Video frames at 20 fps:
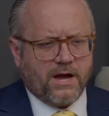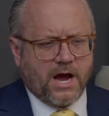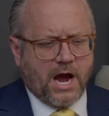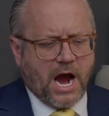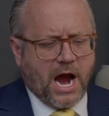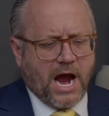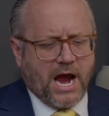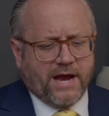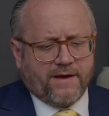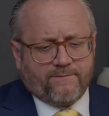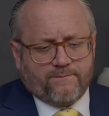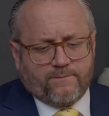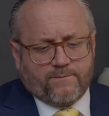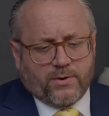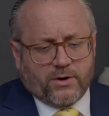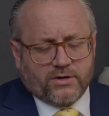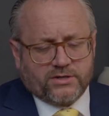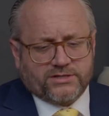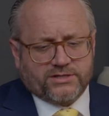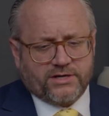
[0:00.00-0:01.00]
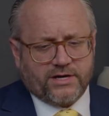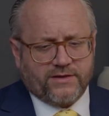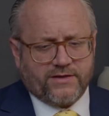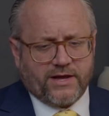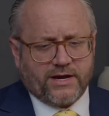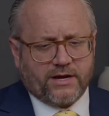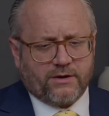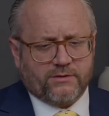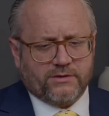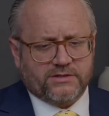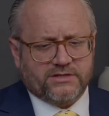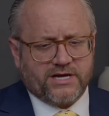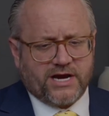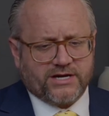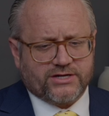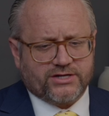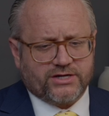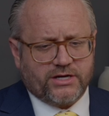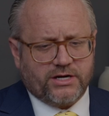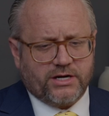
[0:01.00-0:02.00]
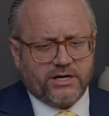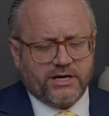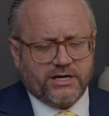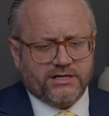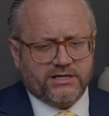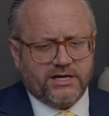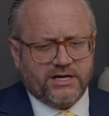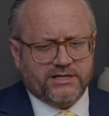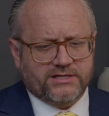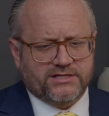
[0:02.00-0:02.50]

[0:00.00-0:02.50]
I personally think a recession is,